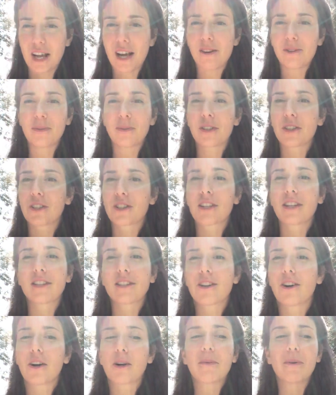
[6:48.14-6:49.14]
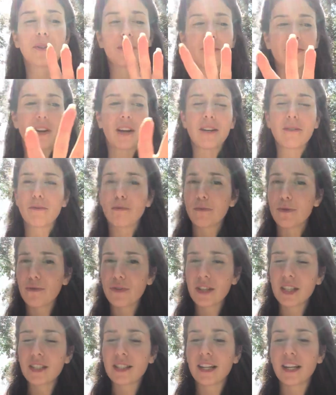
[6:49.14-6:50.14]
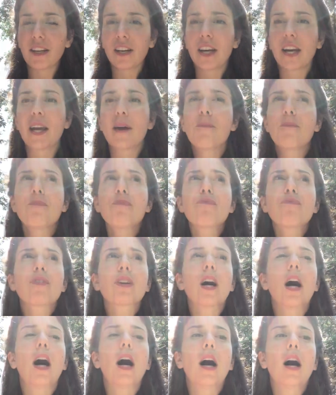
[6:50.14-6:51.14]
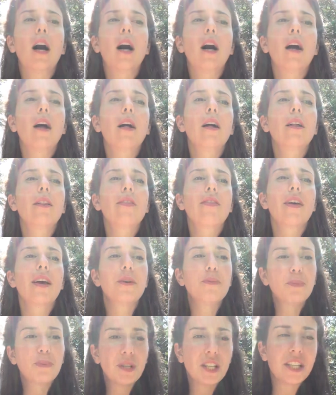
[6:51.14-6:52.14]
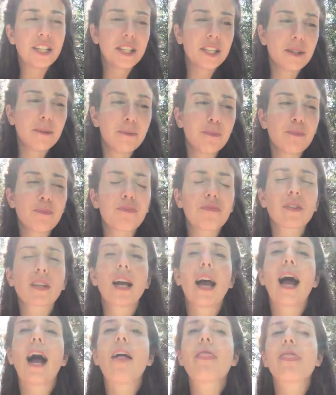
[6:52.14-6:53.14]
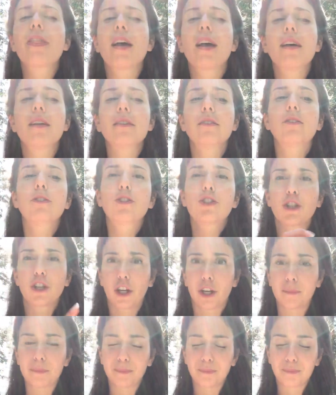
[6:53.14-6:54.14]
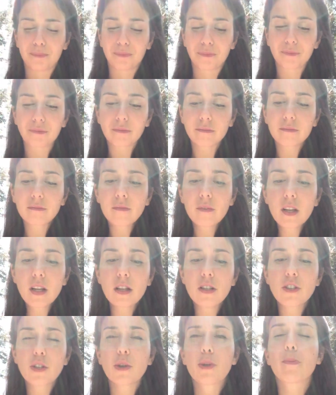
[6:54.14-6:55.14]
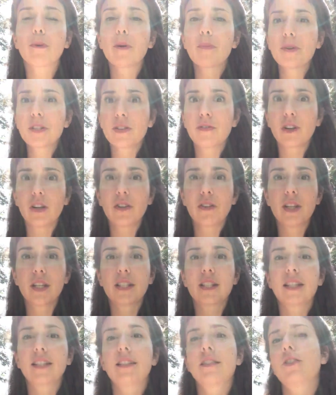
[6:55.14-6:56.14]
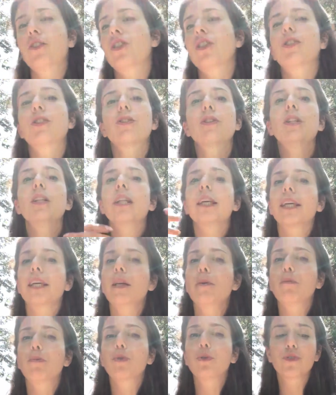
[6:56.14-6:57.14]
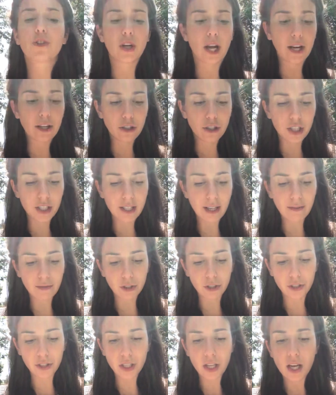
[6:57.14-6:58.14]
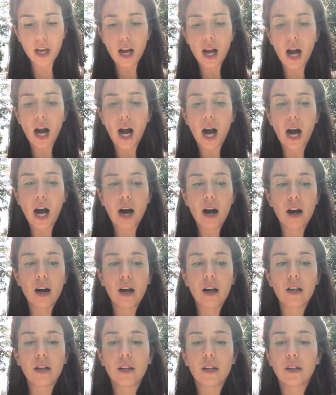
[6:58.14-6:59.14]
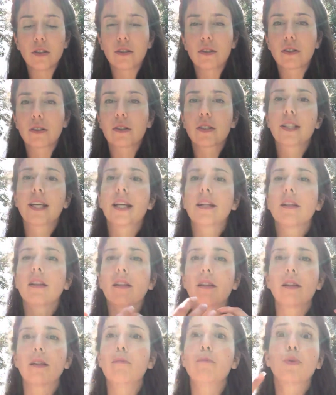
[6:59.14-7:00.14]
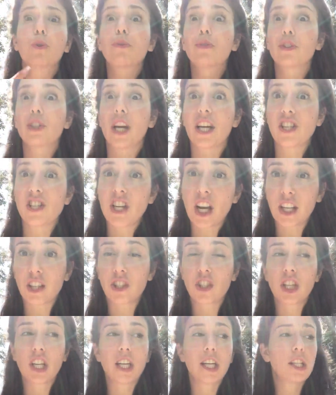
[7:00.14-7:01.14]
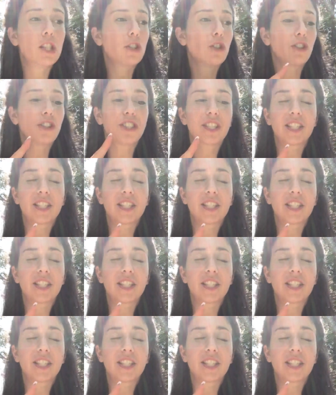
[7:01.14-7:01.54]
now, we're just going to talk about try removing dairy, then wheat, and then sugar. So the purpose of all of this is just to like improve your energy levels, improve your digestion, your